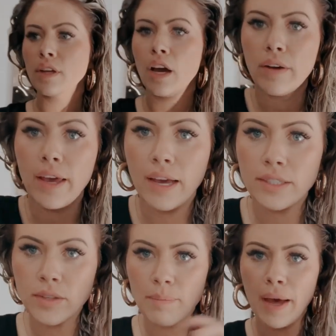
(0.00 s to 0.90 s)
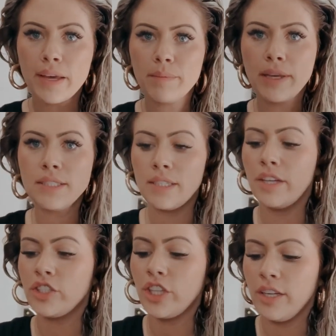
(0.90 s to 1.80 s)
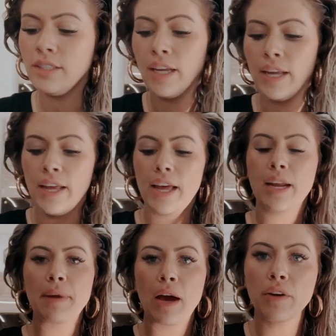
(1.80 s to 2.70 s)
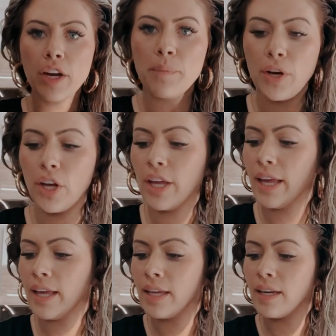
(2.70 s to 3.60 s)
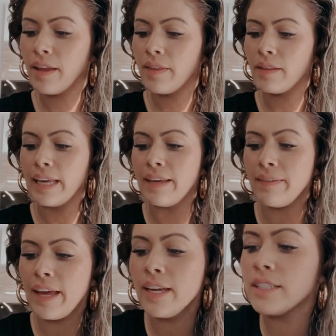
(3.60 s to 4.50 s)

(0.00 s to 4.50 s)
Okay guys, so I'm back at my station and I'm now gonna put in the leave-in.